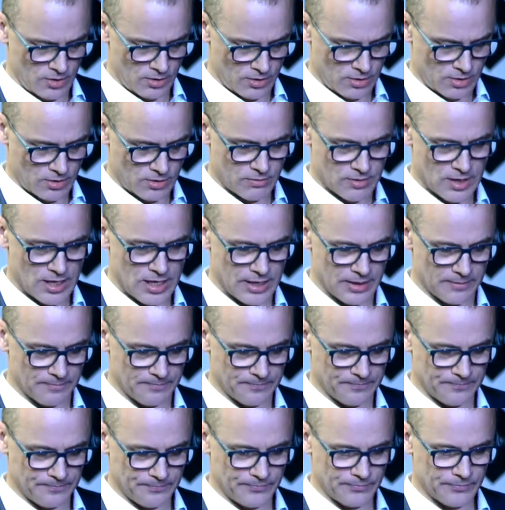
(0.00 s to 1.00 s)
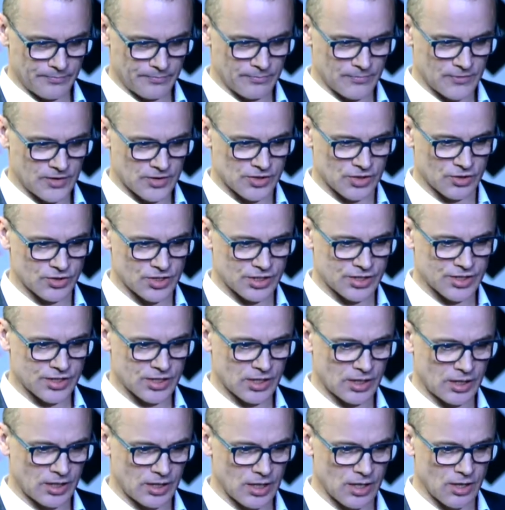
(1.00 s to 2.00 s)
All right. So just to
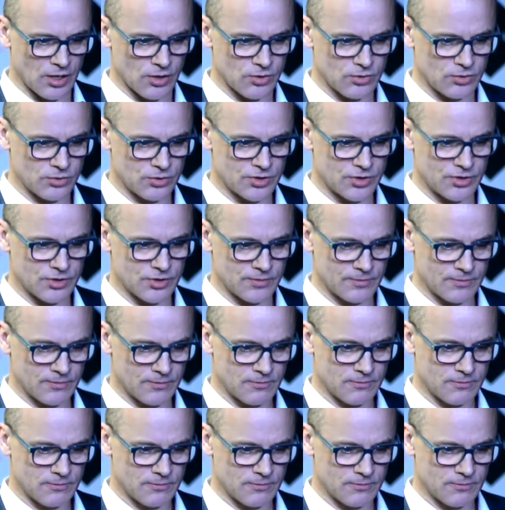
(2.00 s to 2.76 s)
close.